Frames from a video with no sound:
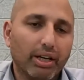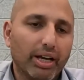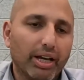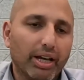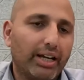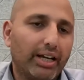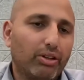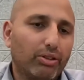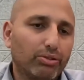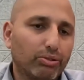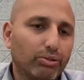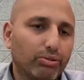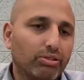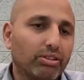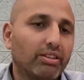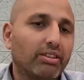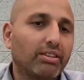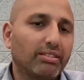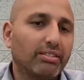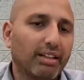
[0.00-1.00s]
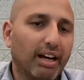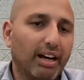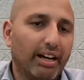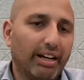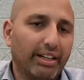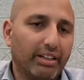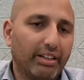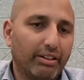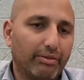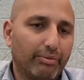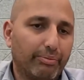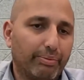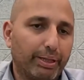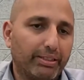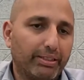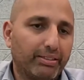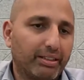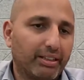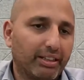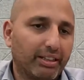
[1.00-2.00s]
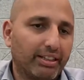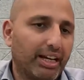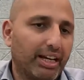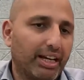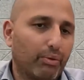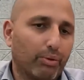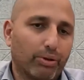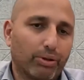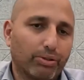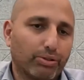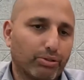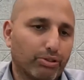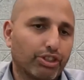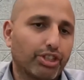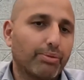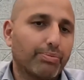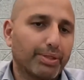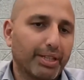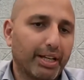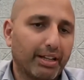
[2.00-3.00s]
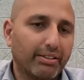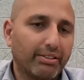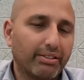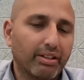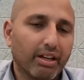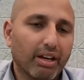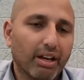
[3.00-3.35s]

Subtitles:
and also to the design of basically networks or chipsets.